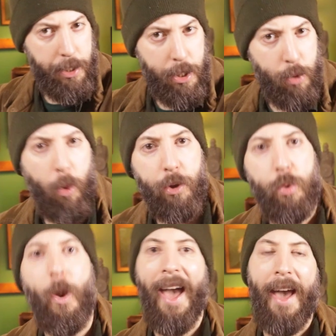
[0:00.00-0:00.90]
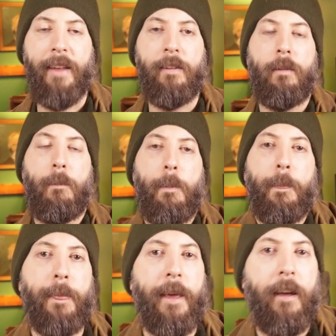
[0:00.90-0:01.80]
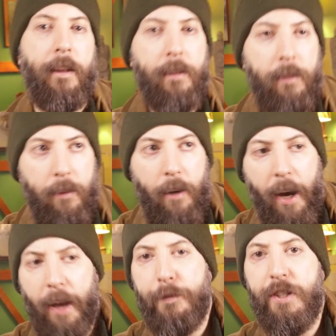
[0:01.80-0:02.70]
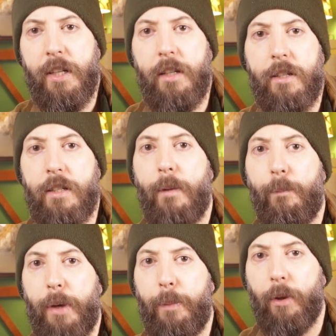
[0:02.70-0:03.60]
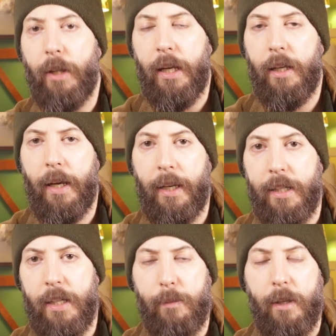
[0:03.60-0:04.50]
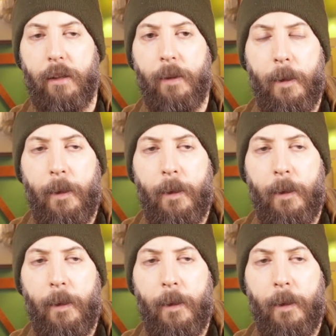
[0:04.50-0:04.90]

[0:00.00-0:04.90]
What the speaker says: just want to add that I have seen some people in academia,